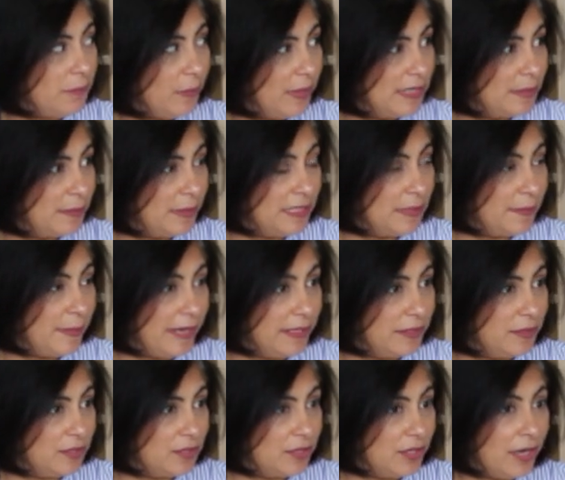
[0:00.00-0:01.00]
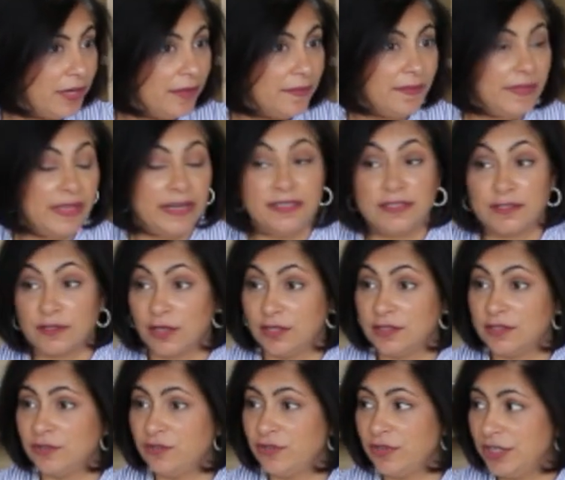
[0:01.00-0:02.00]
where's my sponge? Then his
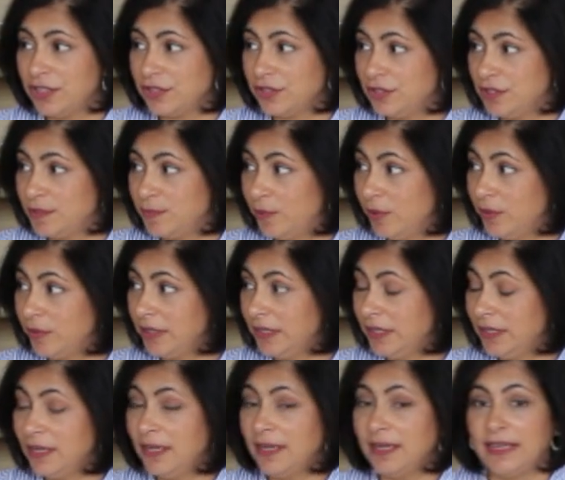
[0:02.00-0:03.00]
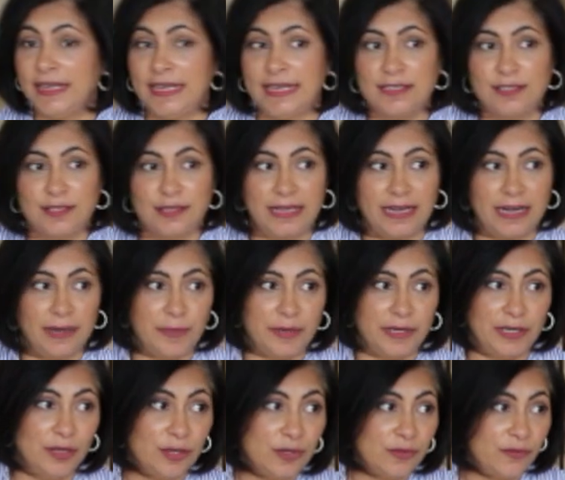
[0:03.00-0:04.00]
concentration is broken, he has to get up
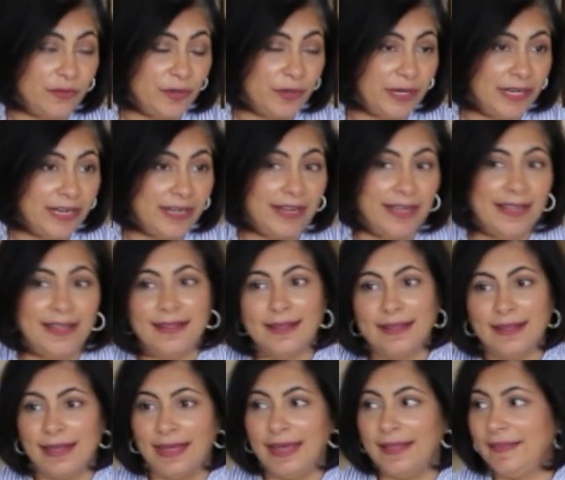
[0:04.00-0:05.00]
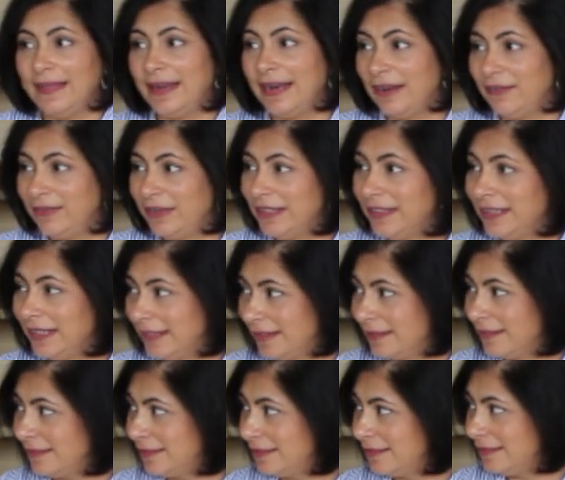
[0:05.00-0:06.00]
and look for it, and then
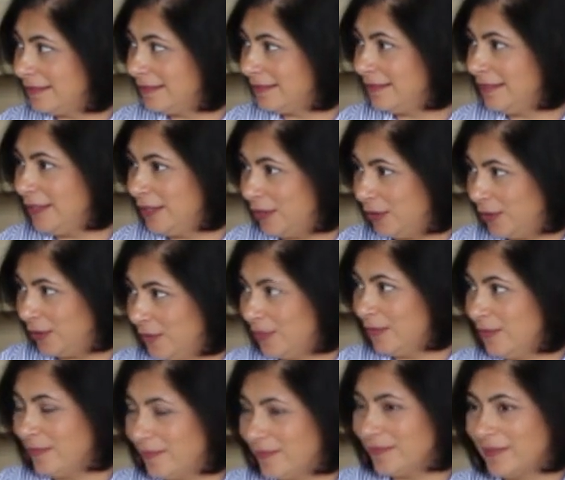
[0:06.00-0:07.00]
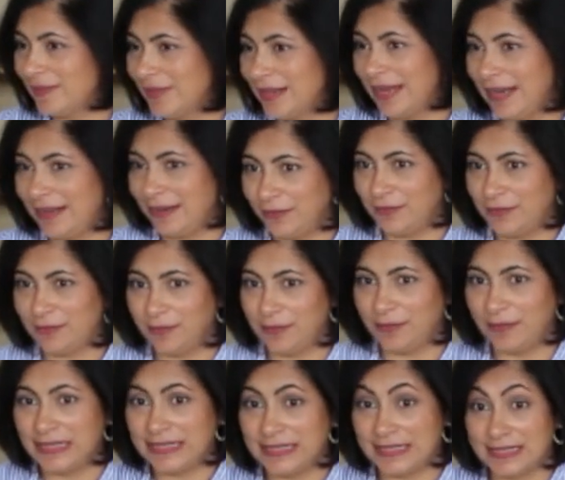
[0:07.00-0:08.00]
everything, you know, kind of
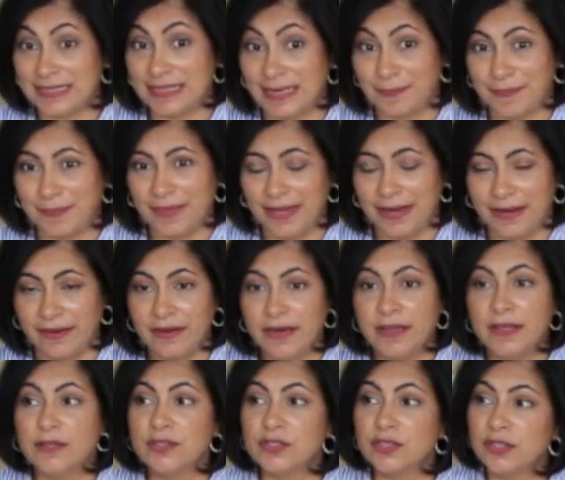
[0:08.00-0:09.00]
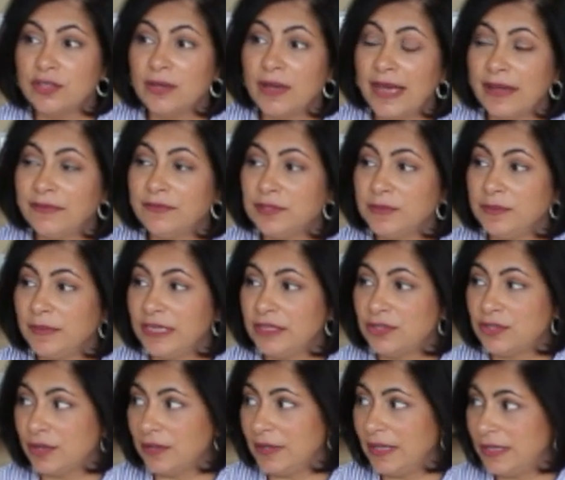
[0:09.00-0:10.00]
mixes up there. So you have to make
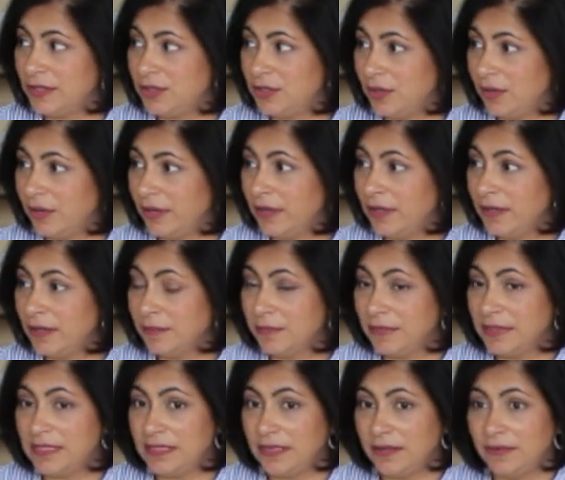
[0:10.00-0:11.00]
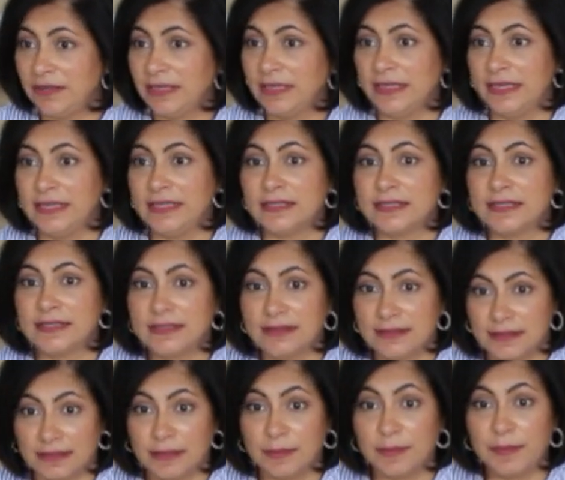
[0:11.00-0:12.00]
sure that your material is
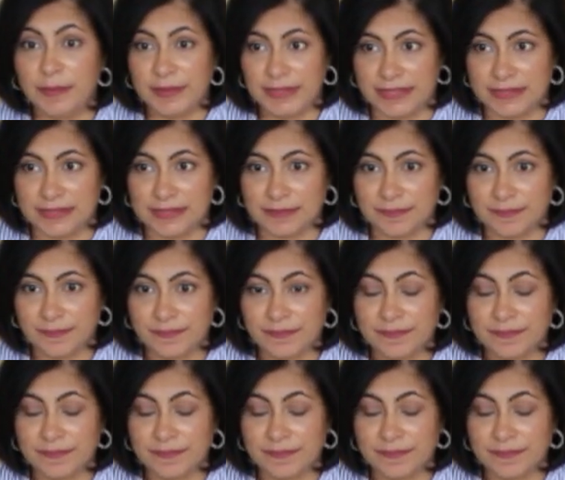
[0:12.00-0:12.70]
complete